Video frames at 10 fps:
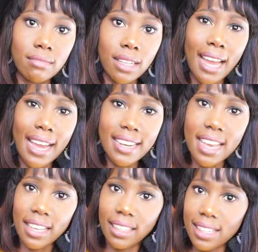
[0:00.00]

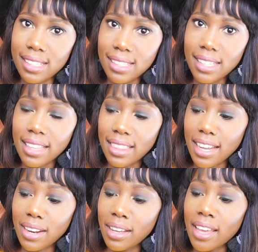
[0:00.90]
lining inside
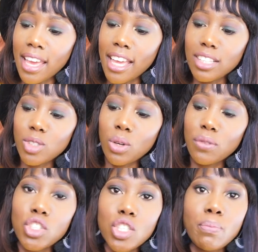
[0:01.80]
there. And it sort
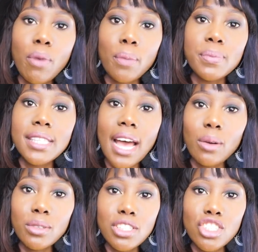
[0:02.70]
of just pops
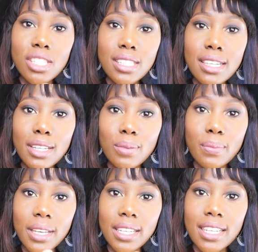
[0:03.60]
out just a little
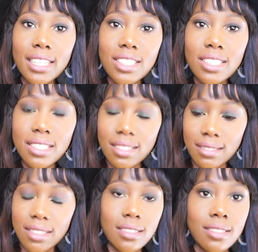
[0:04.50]
bit and it
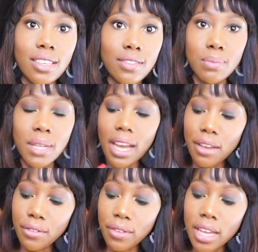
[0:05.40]
just gives me
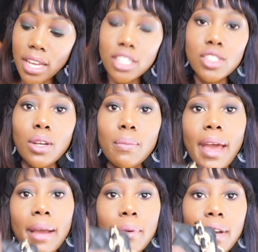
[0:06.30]
life. It's got a
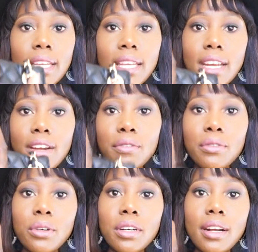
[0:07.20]
back pocket here
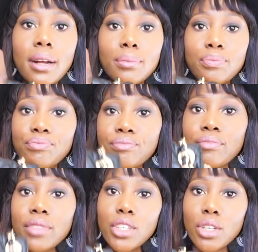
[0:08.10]
for
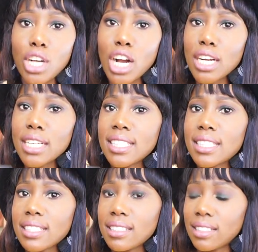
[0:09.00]
your
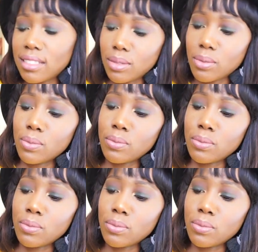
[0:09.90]
cards and